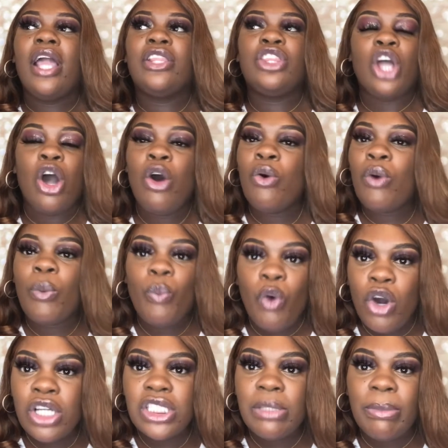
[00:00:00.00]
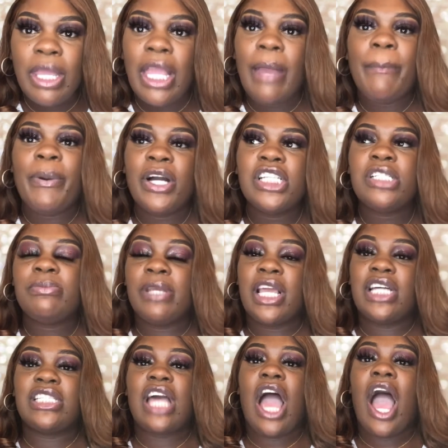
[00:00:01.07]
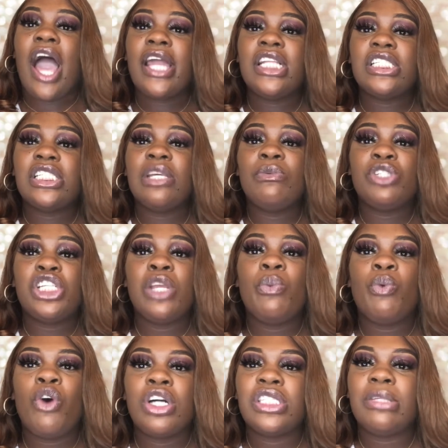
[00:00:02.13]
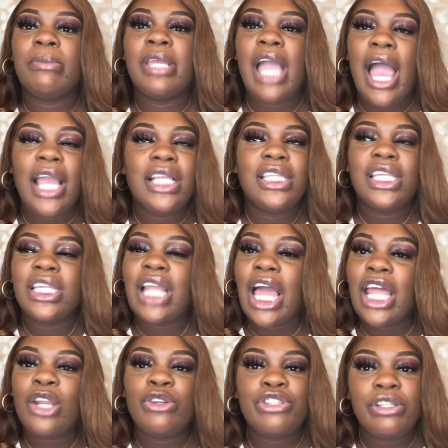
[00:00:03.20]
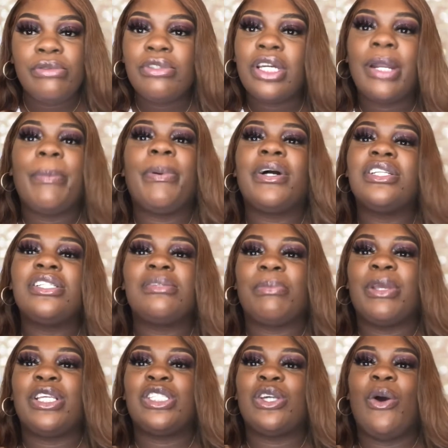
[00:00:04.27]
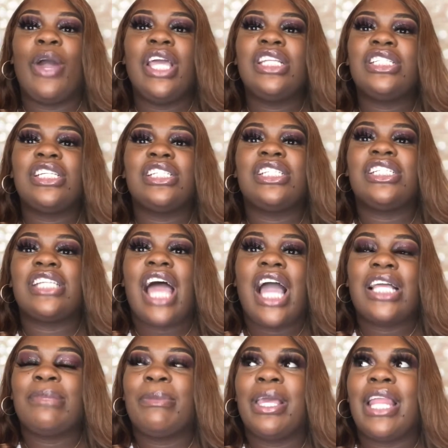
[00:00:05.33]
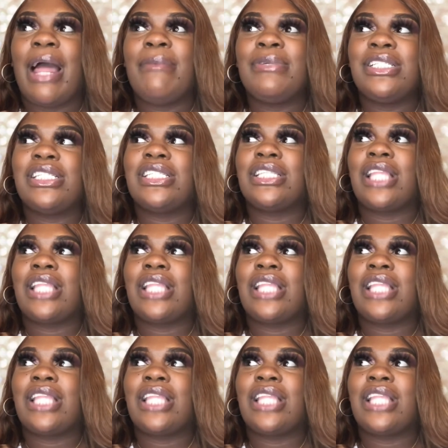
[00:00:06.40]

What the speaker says: don't walk to me and punch me. Because honestly, when she walked to me, I did not know she was going to punch me. So, it just shocked me. And I was just